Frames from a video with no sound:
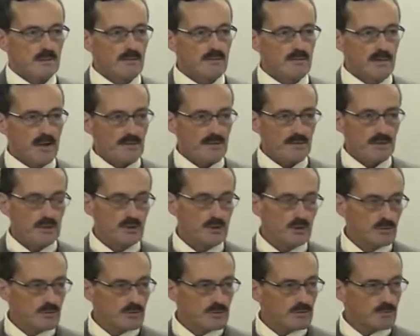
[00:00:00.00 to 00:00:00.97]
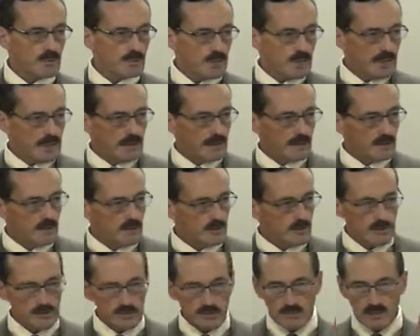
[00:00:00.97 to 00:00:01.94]
than the Jews were taken. The
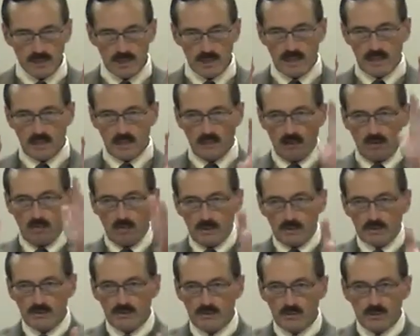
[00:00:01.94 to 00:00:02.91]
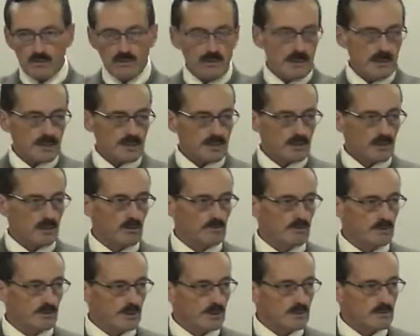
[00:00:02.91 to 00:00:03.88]
Jews were taken almost due east
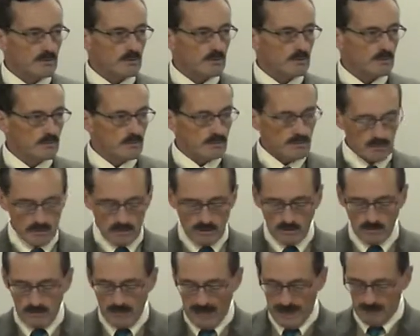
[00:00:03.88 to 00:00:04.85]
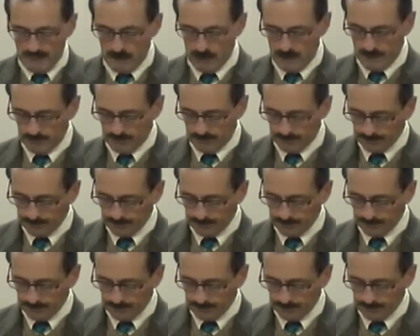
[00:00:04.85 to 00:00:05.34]
over into to Babylon